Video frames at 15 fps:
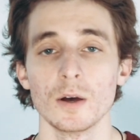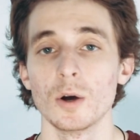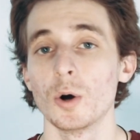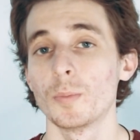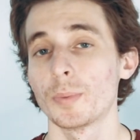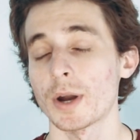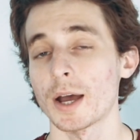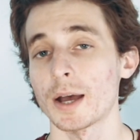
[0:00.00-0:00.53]

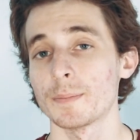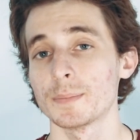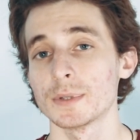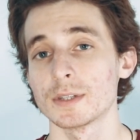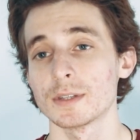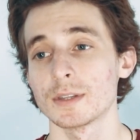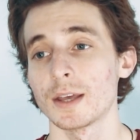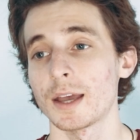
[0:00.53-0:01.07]
or
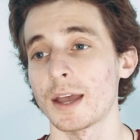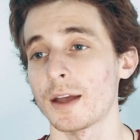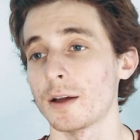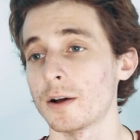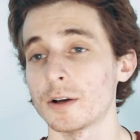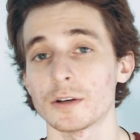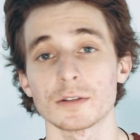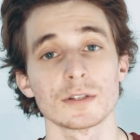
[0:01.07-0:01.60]
perhaps they
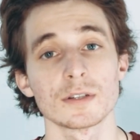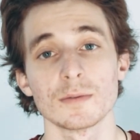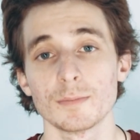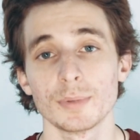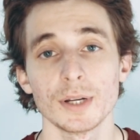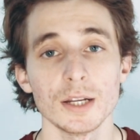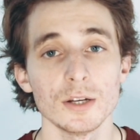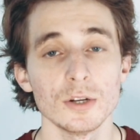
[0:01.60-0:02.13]
are
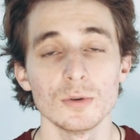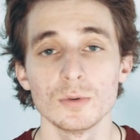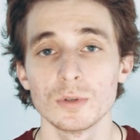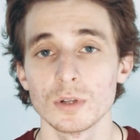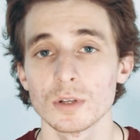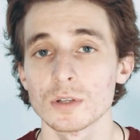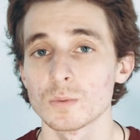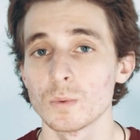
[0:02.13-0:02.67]
simply new
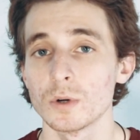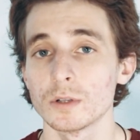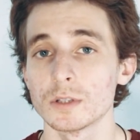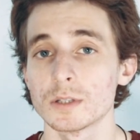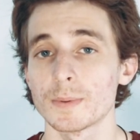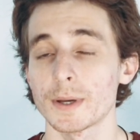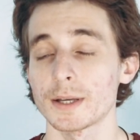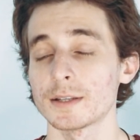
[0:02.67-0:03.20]
to this world
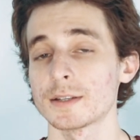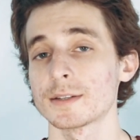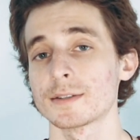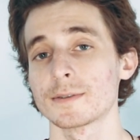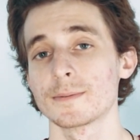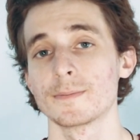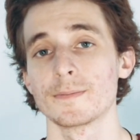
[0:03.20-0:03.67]
space.